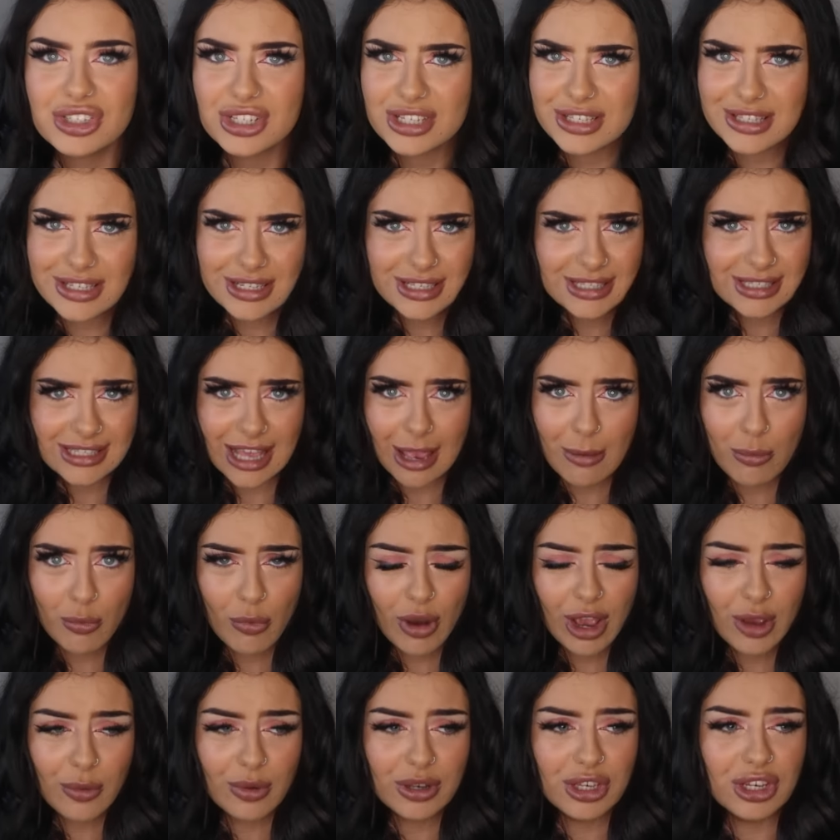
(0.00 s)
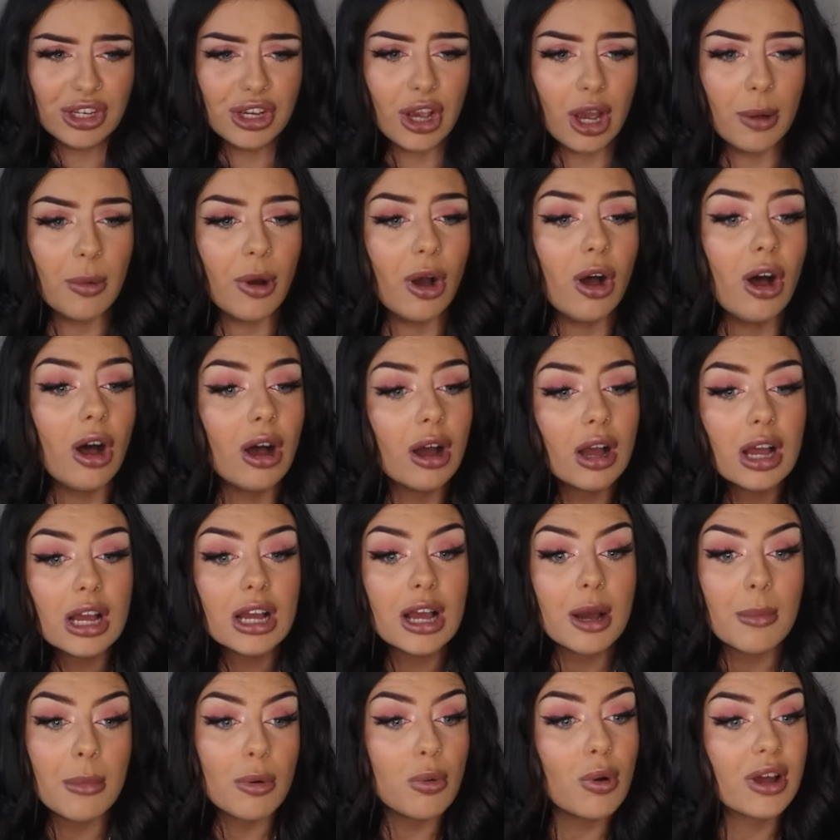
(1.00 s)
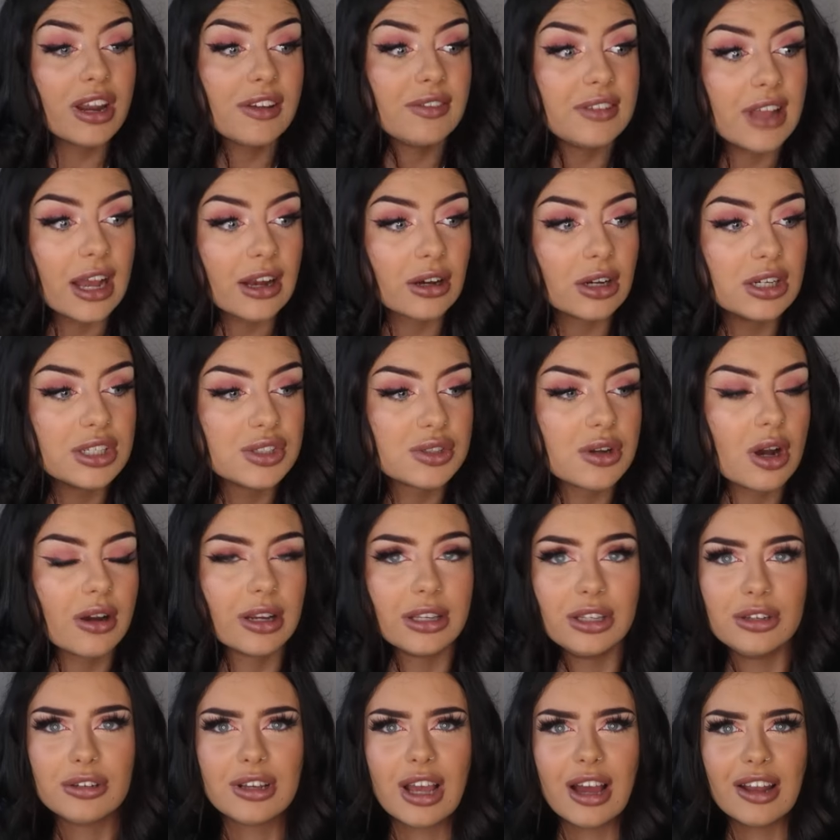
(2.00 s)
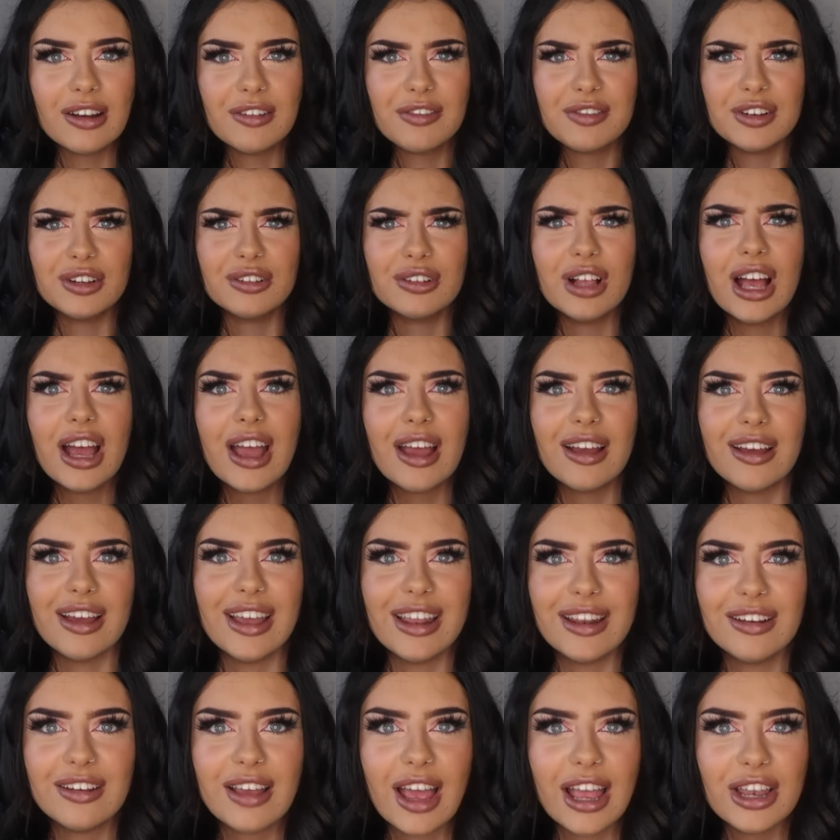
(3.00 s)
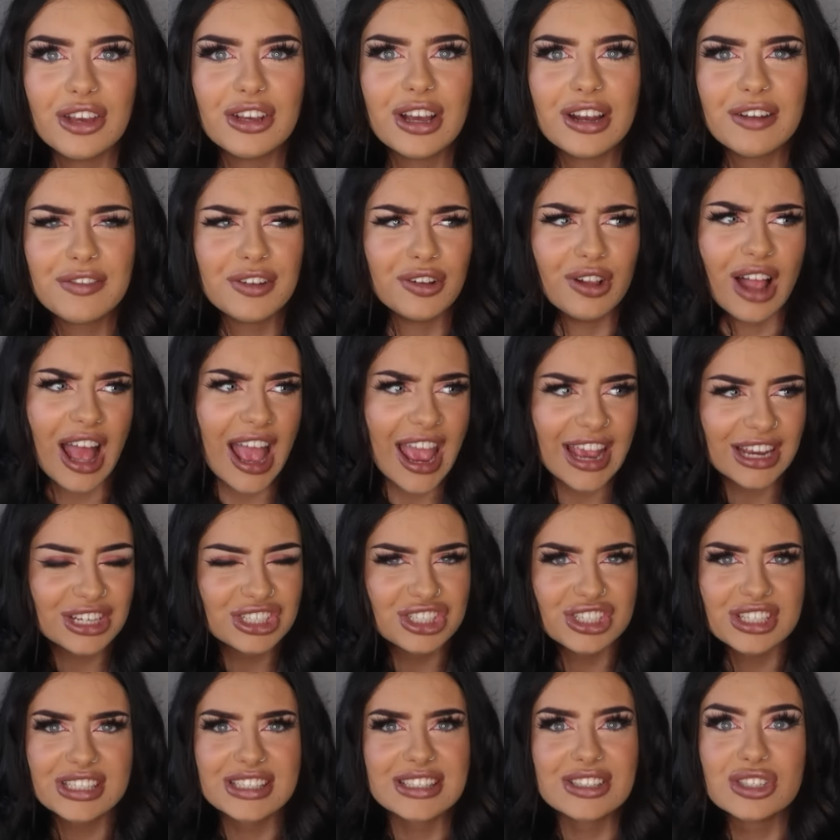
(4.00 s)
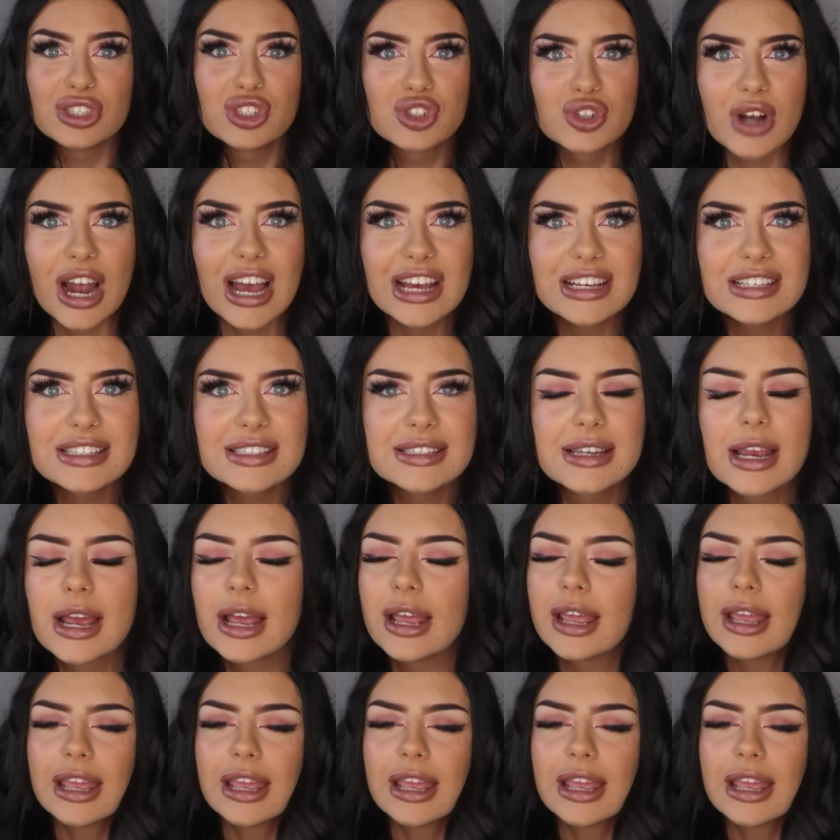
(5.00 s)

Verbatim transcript: Just the same way when you go, oh, but what if that goes wrong? You kind of feel, and you kind of feel anxious and stressed.